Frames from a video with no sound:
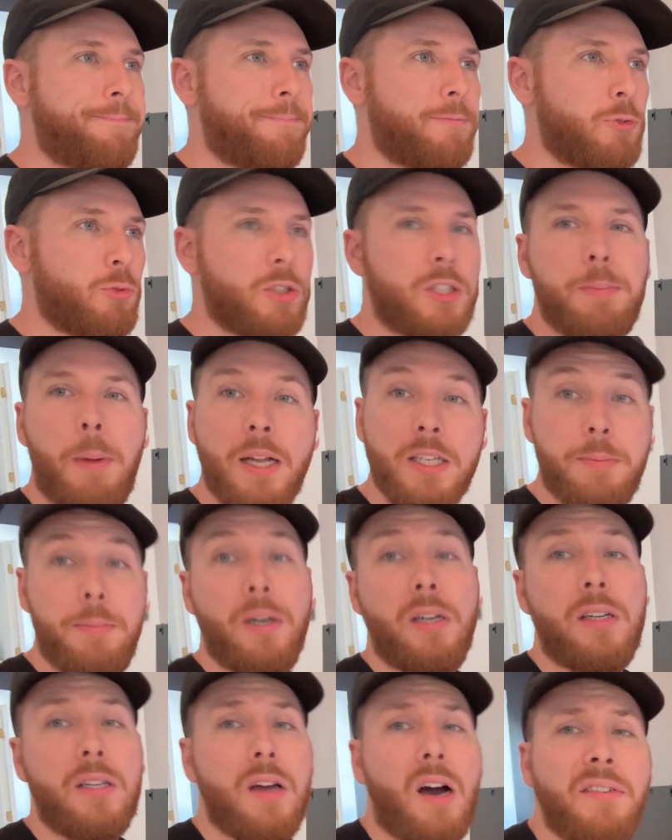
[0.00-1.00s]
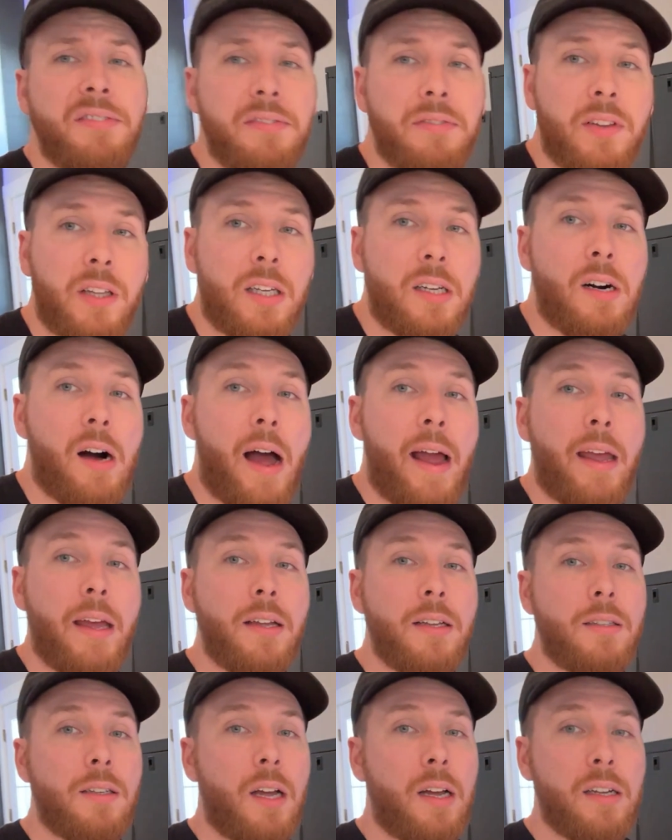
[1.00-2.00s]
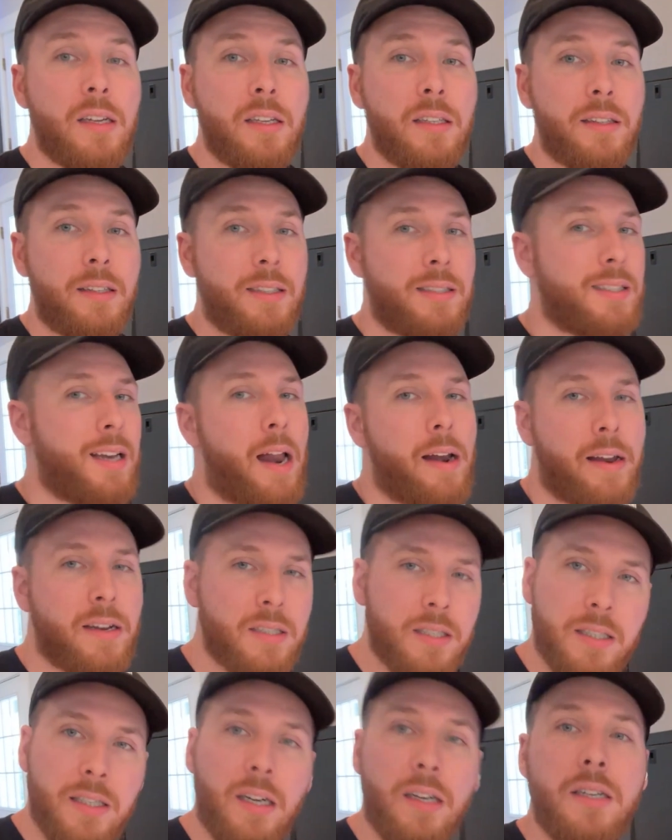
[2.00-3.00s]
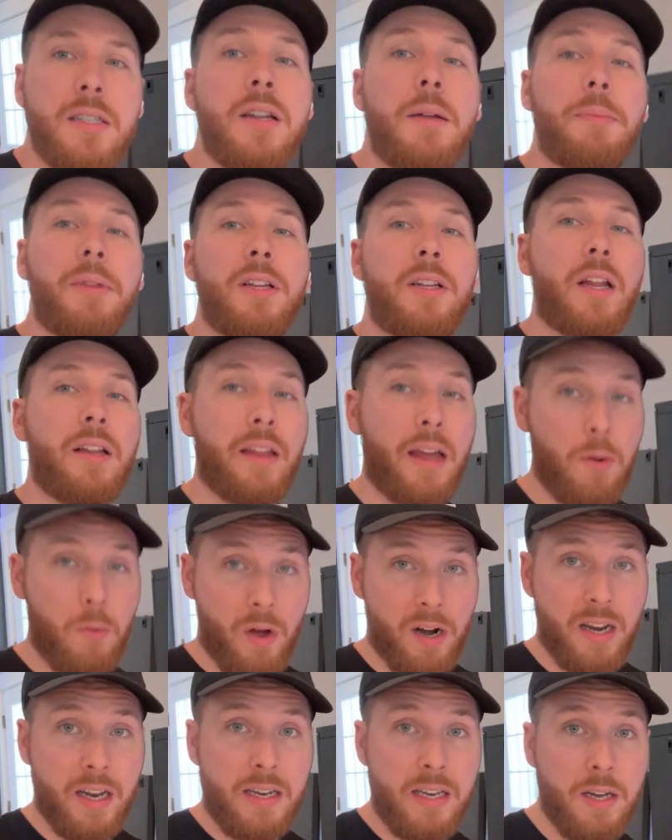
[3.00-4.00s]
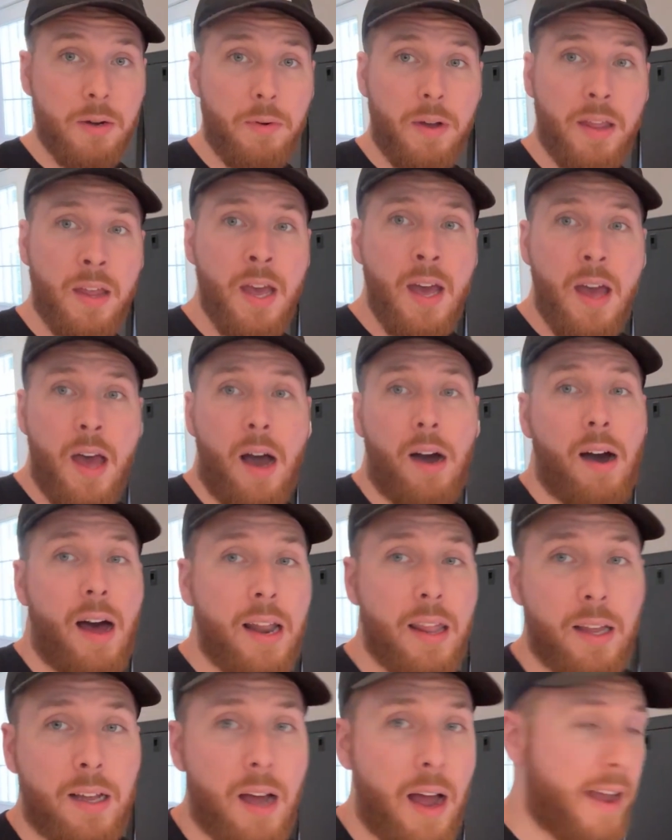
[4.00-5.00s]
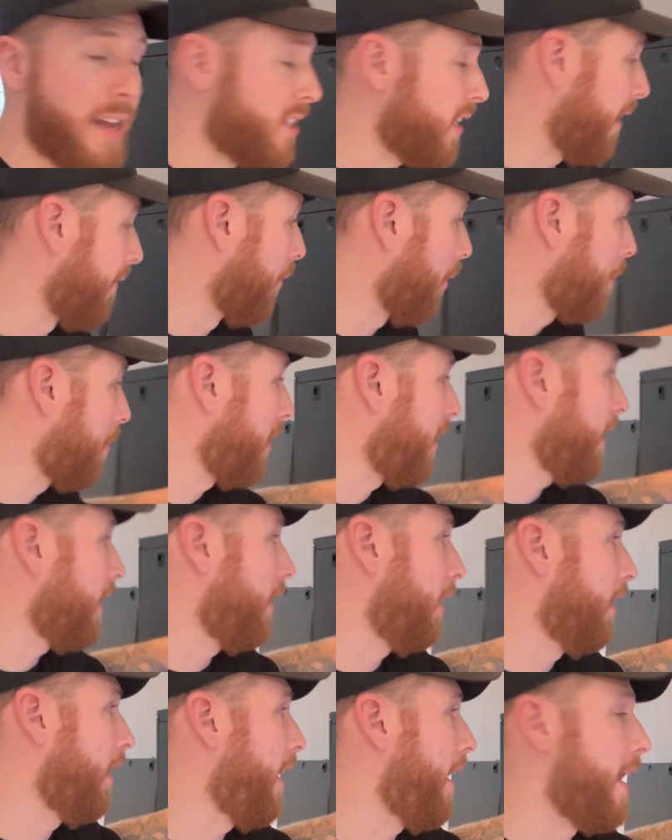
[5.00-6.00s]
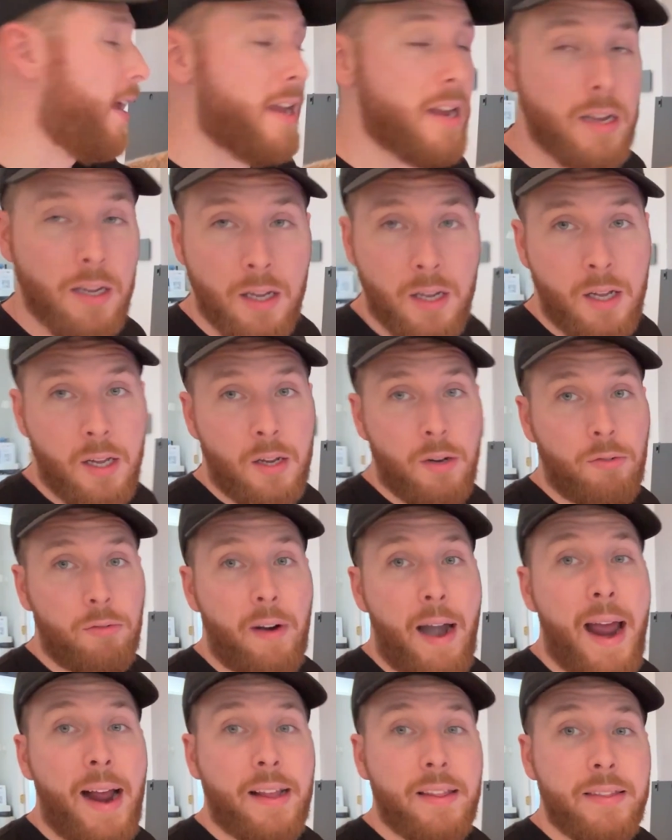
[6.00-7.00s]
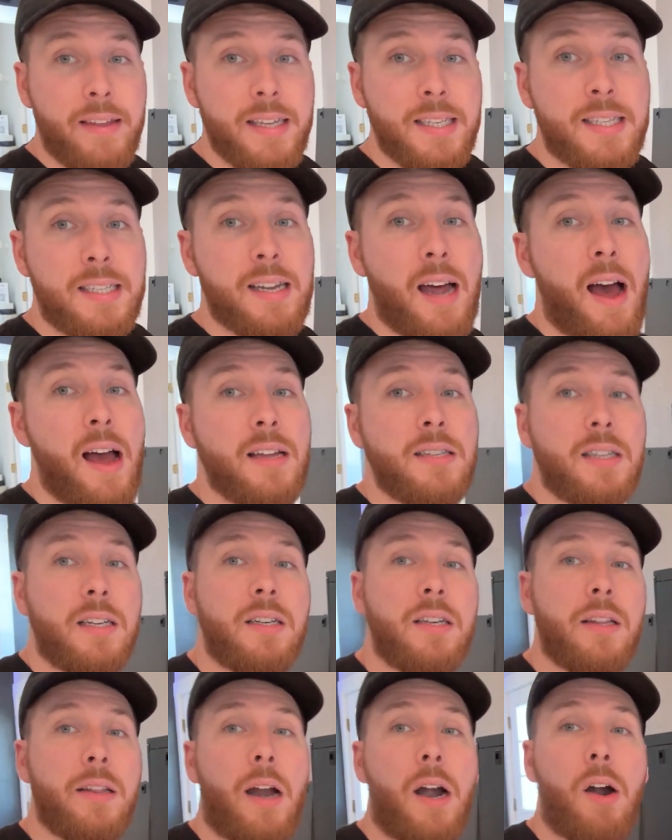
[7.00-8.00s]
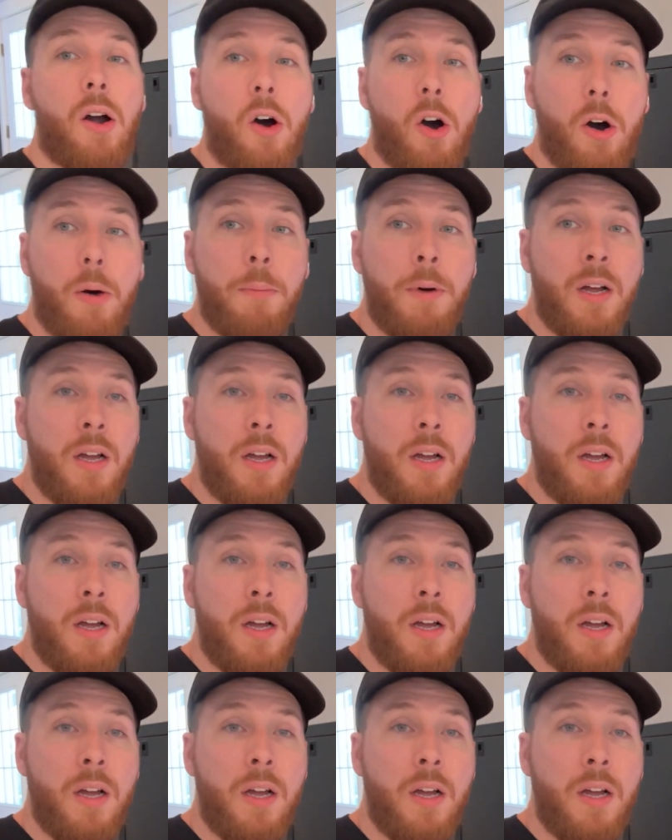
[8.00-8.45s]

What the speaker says: responsibility off of the client. It's not necessarily something that they want to deal with. A lot of the clients, if we're putting a rack this size into their home,